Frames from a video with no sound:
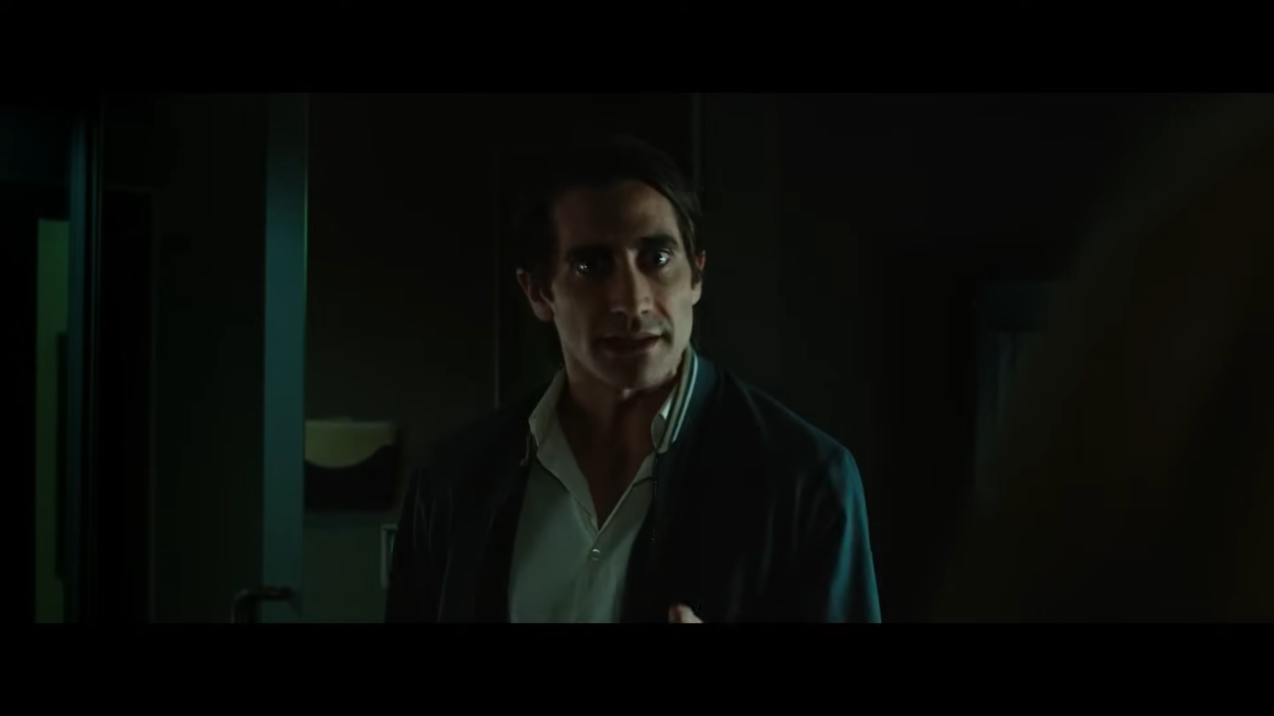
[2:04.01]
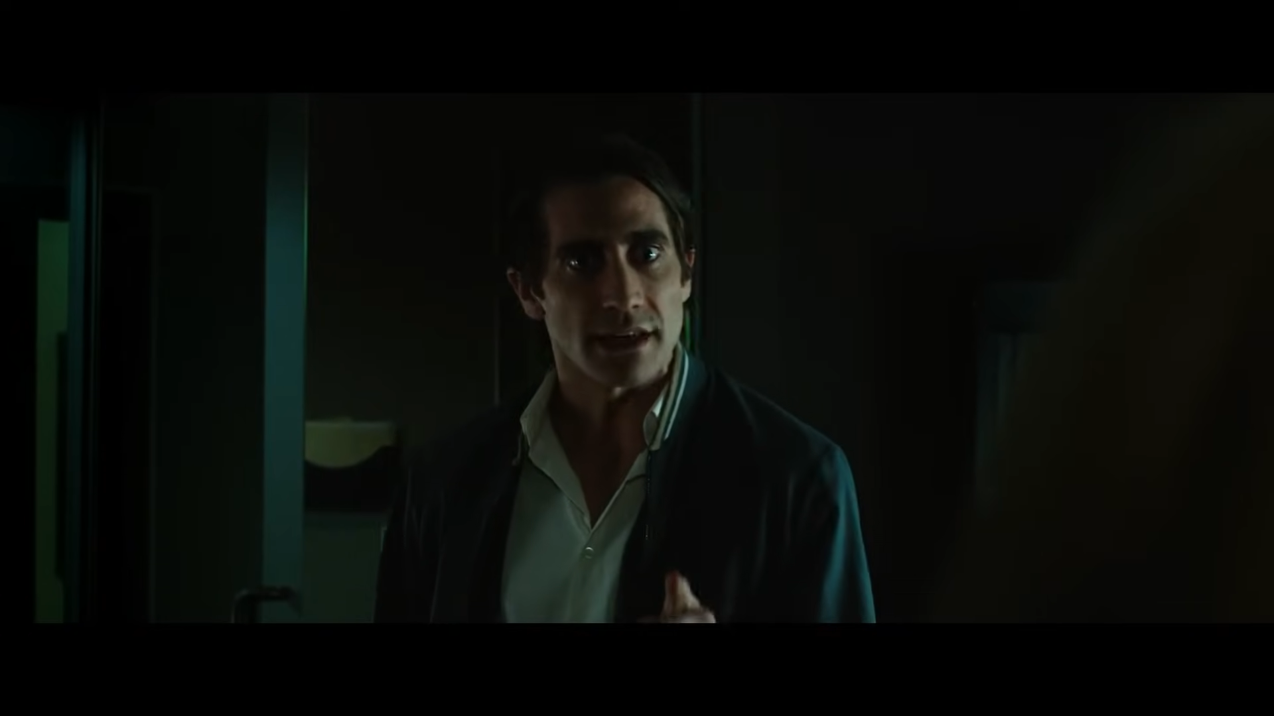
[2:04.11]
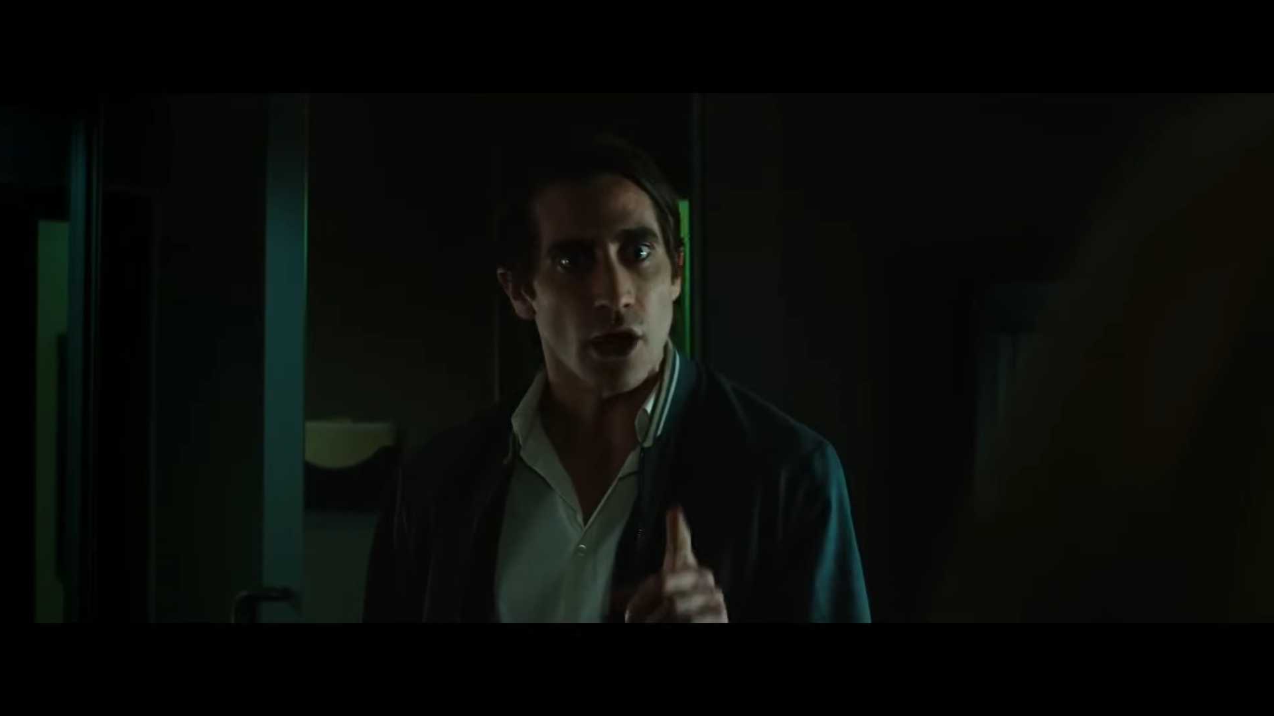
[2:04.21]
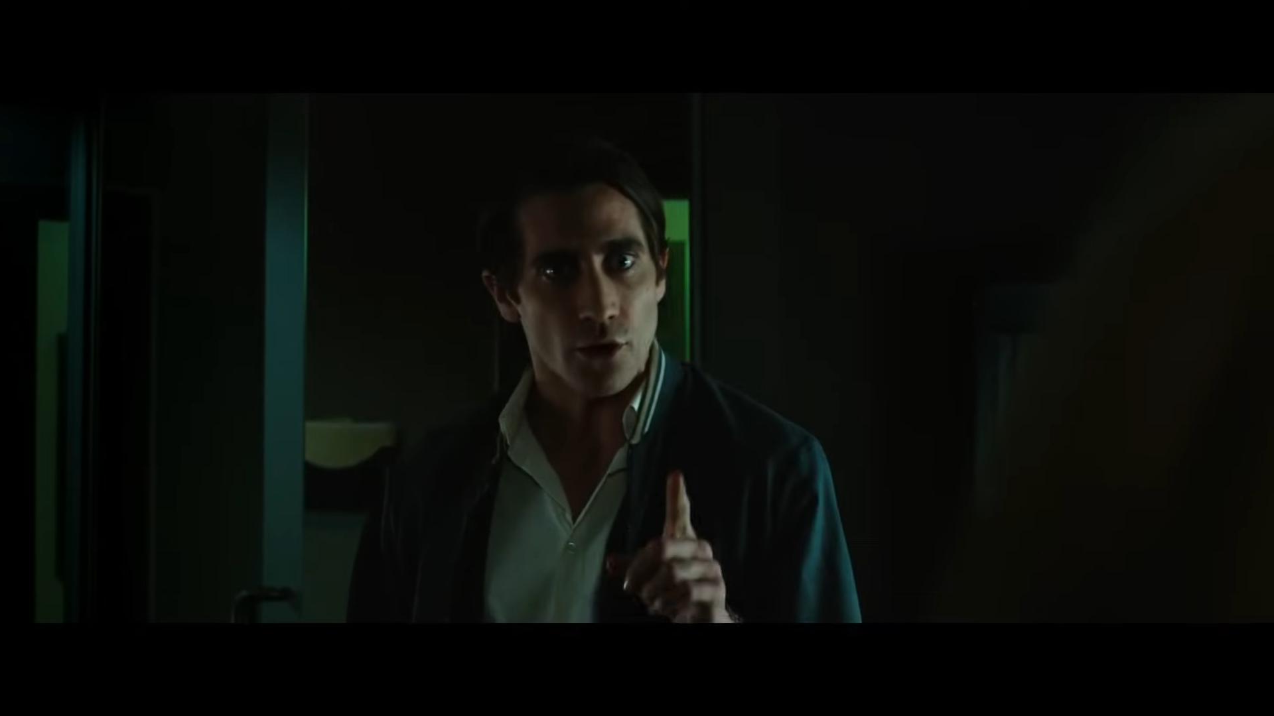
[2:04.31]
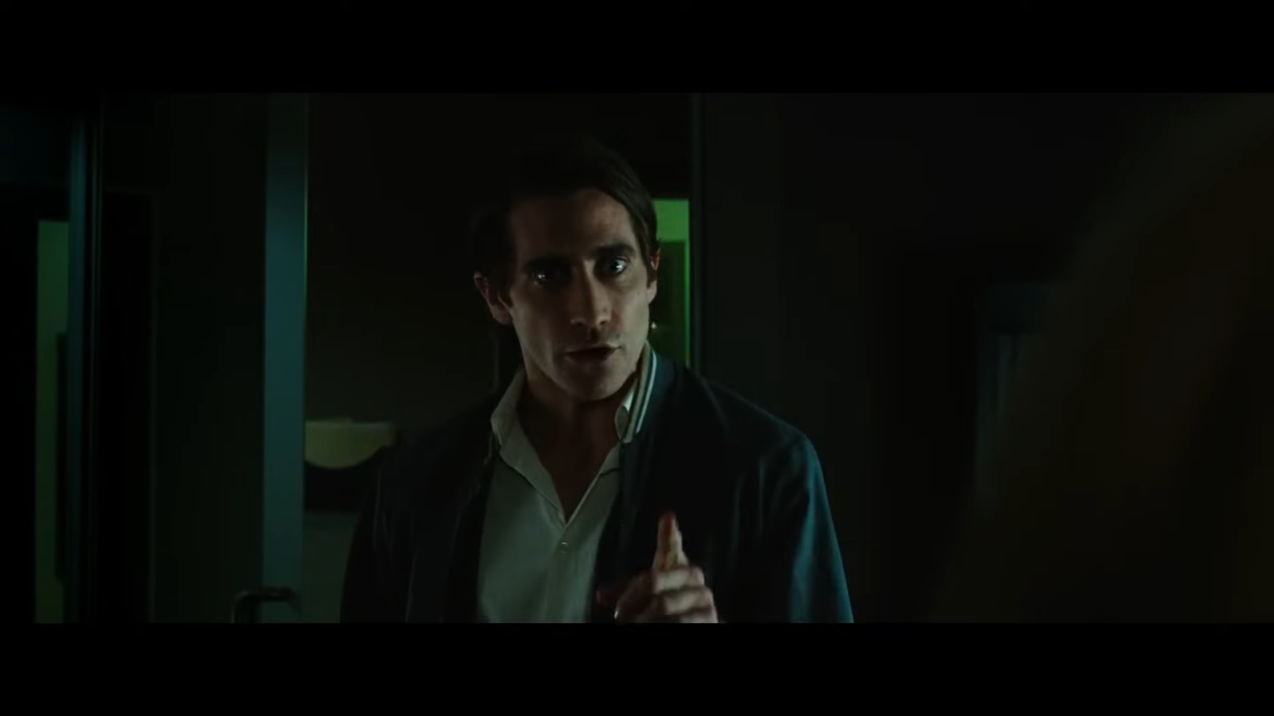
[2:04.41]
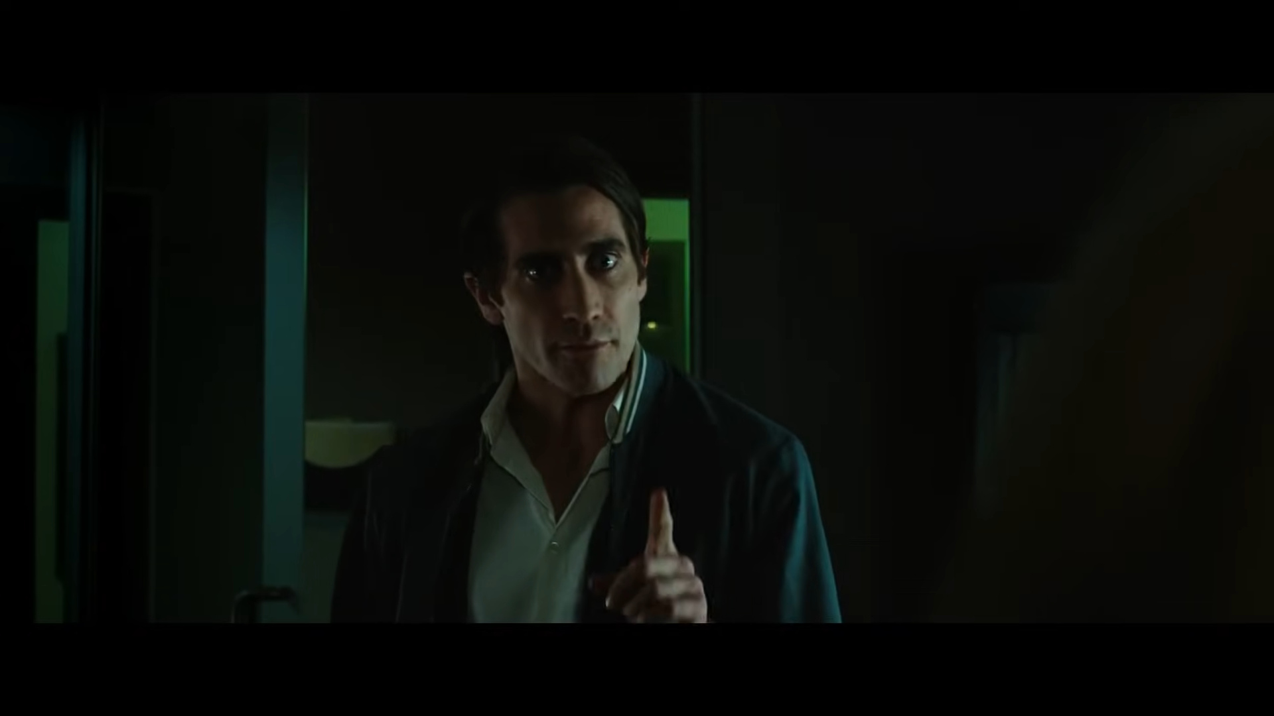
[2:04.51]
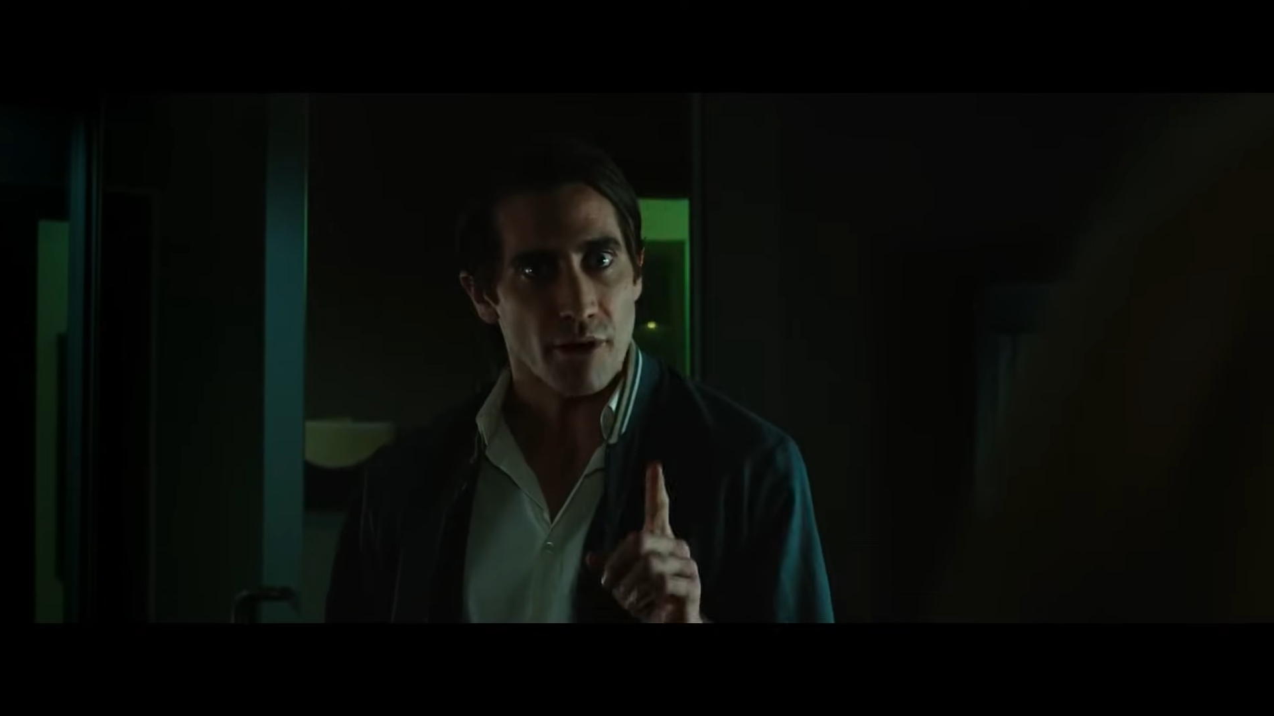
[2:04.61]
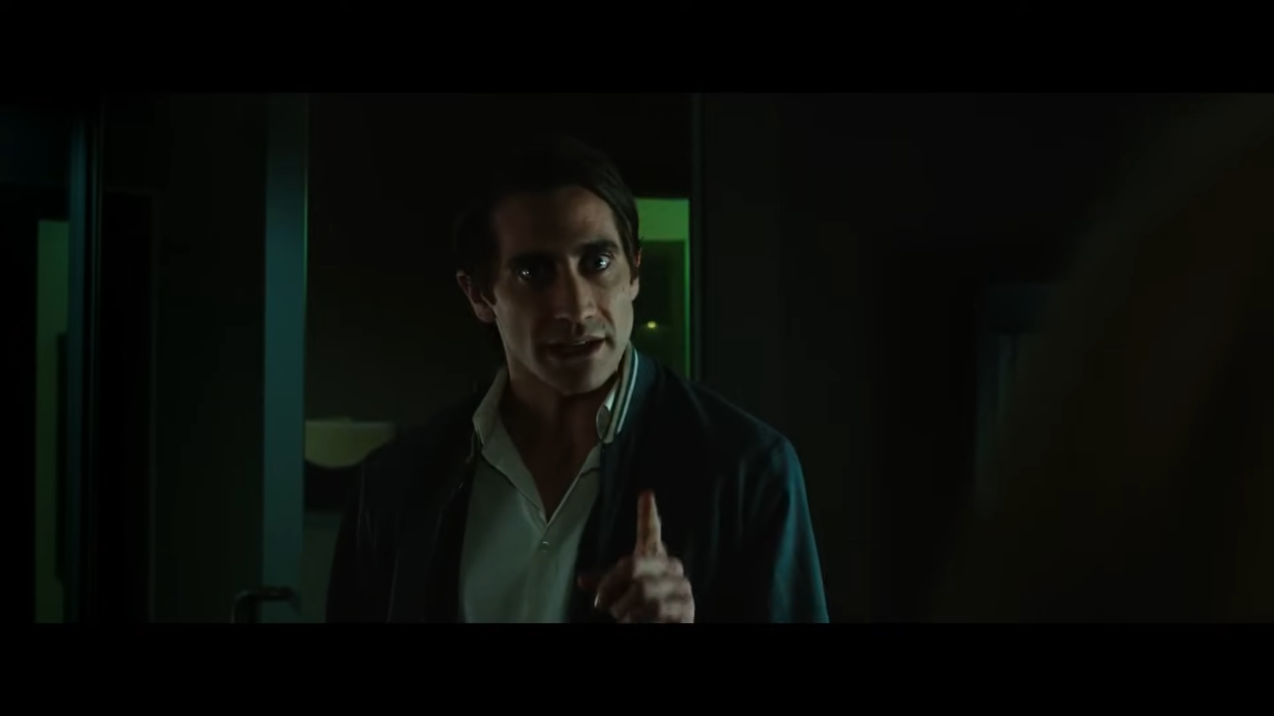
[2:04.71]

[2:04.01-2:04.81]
as the owner and